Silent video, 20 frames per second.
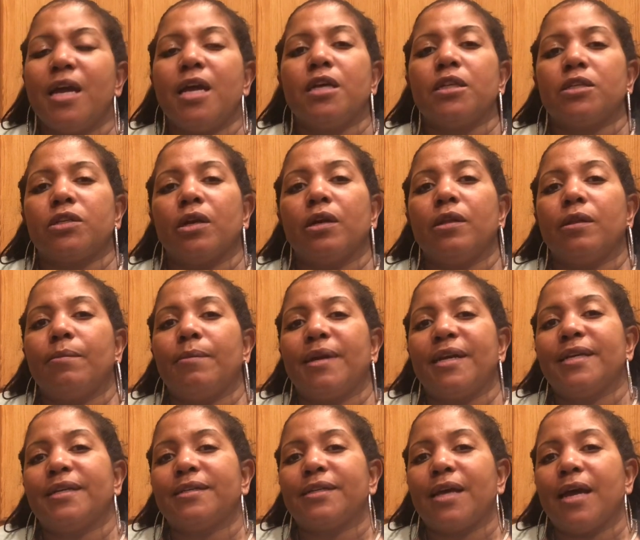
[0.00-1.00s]
So in the
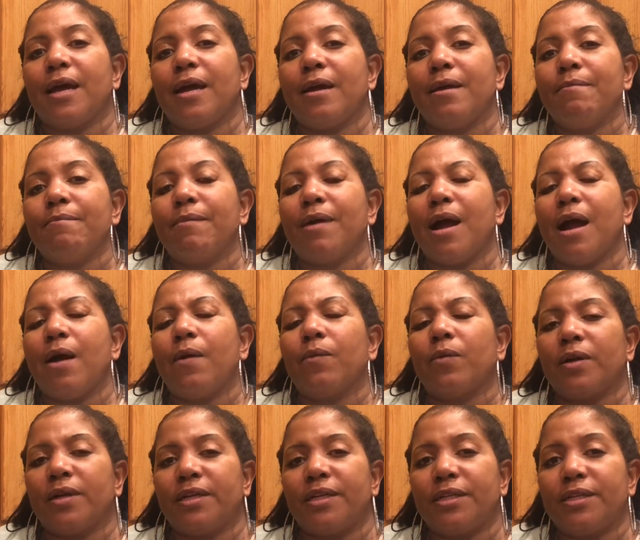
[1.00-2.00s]
meantime, I
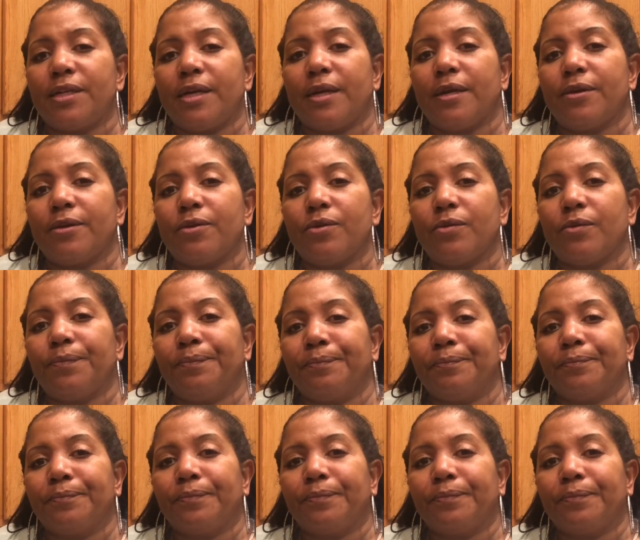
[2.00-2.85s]
wanted to tell you